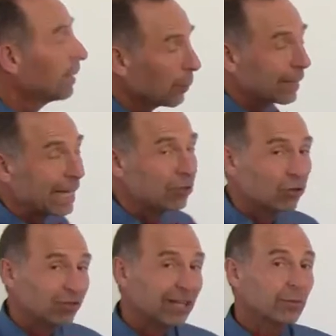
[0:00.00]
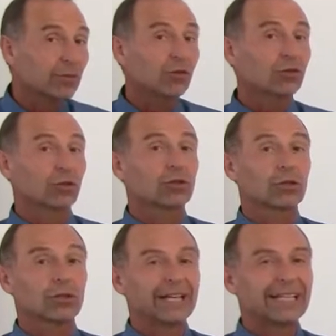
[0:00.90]
Now again, just like with the
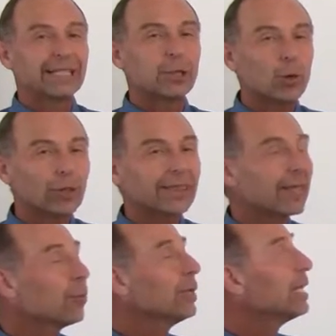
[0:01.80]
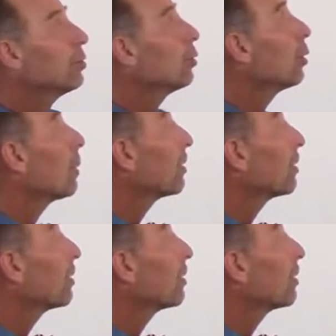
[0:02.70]
circle, the only thing we need to know